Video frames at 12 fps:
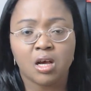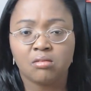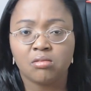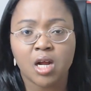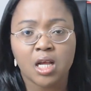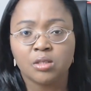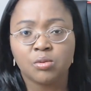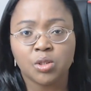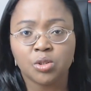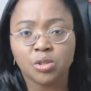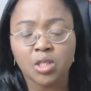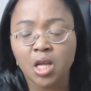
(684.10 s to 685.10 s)
write
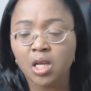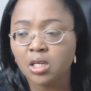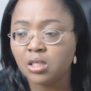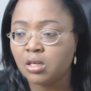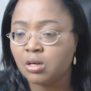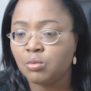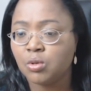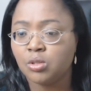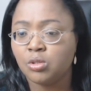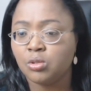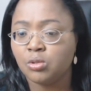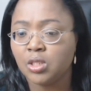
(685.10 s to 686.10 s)
what you think.
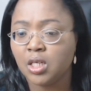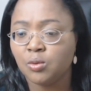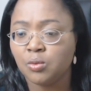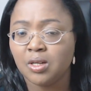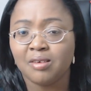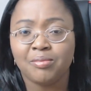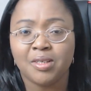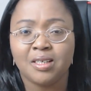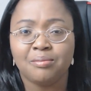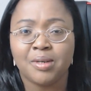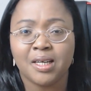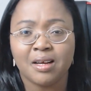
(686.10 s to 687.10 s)
What do you think would have been
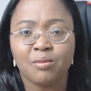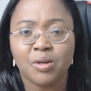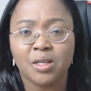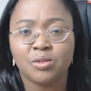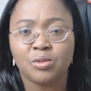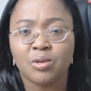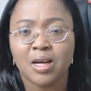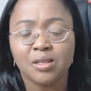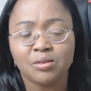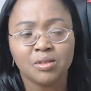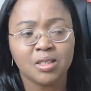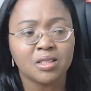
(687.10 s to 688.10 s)
a better way to
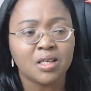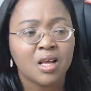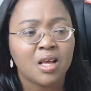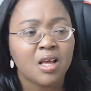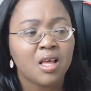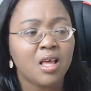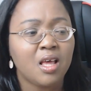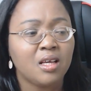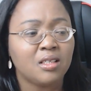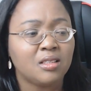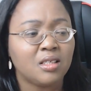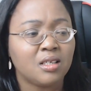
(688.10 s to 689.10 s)
handle this,
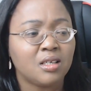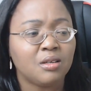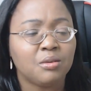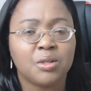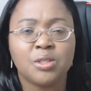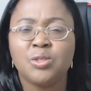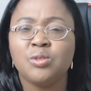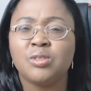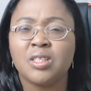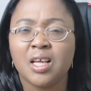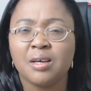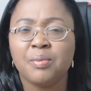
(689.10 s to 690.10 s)
and what do you
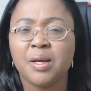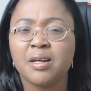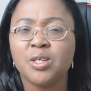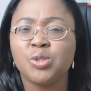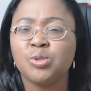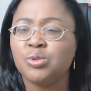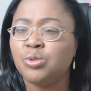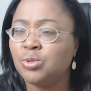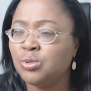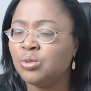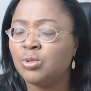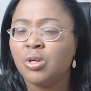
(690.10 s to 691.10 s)
think parents should
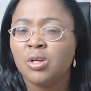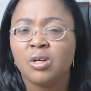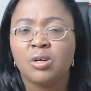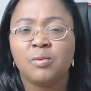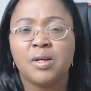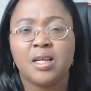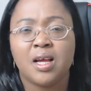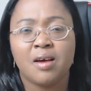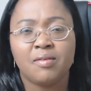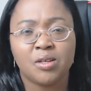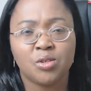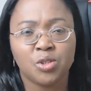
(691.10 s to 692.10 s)
do when they
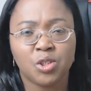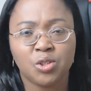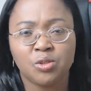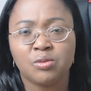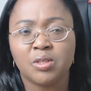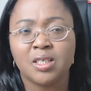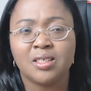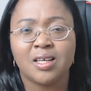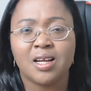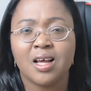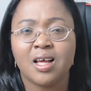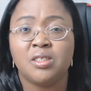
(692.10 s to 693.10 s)
have adult children
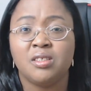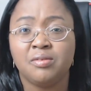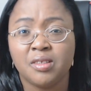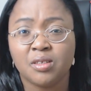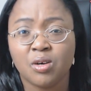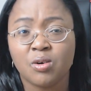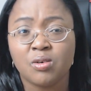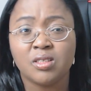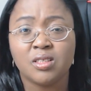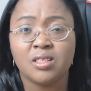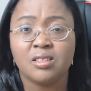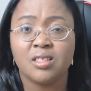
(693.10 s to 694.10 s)
that are
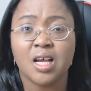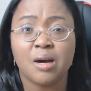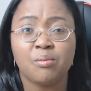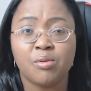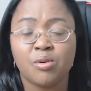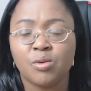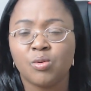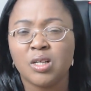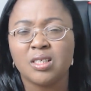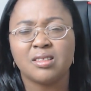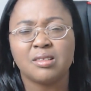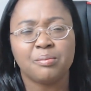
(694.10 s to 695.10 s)
difficult in the abroad?
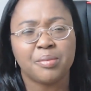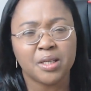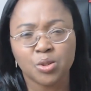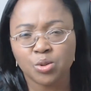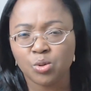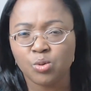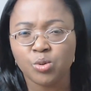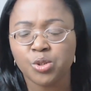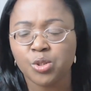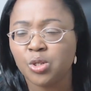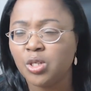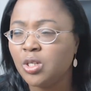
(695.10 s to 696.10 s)
What is the best
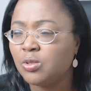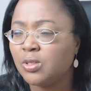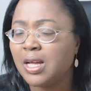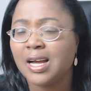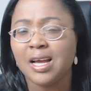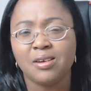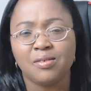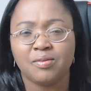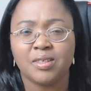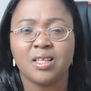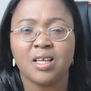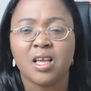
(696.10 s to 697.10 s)
solution? That kind
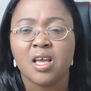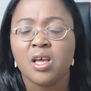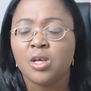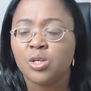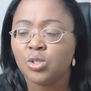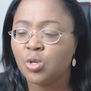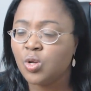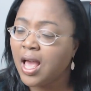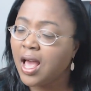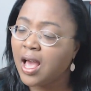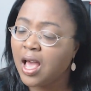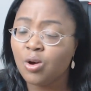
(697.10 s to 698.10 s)
of a thing. So
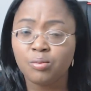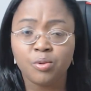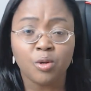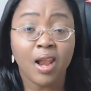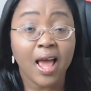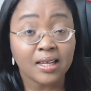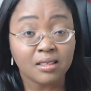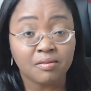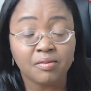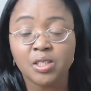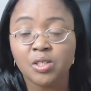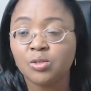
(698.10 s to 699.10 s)
yeah, I hope you like the
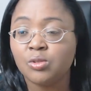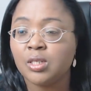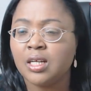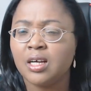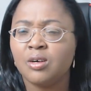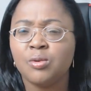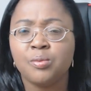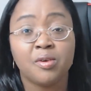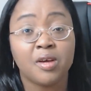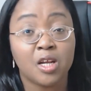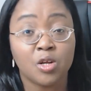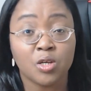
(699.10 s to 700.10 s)
video, and I hope
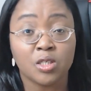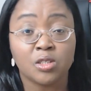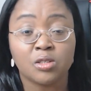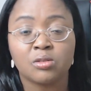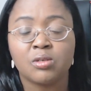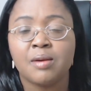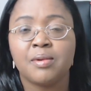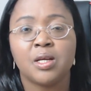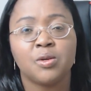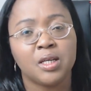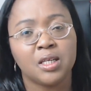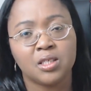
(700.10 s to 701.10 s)
if you are not yet subscribed
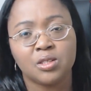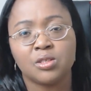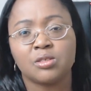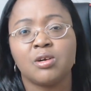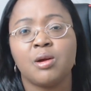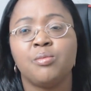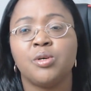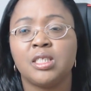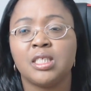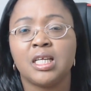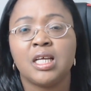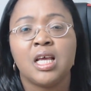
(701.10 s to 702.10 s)
that you hit the subscribe
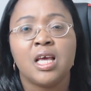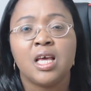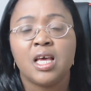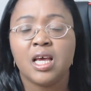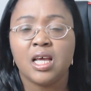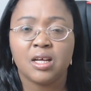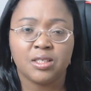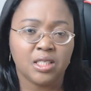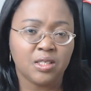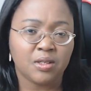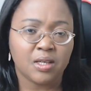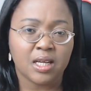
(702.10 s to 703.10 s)
button, and I'll
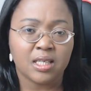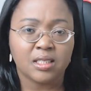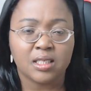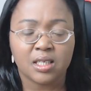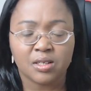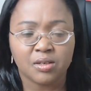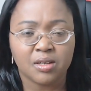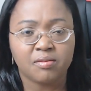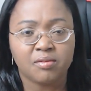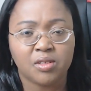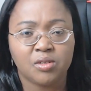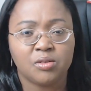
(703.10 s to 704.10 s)
see you guys in another
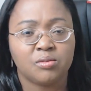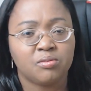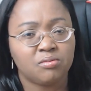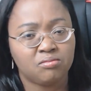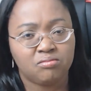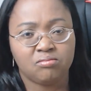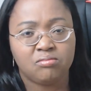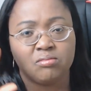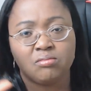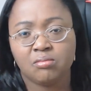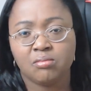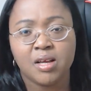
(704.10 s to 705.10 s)
video.
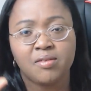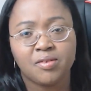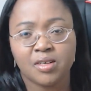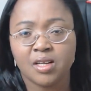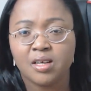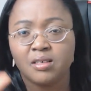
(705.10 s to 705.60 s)
Bye for now.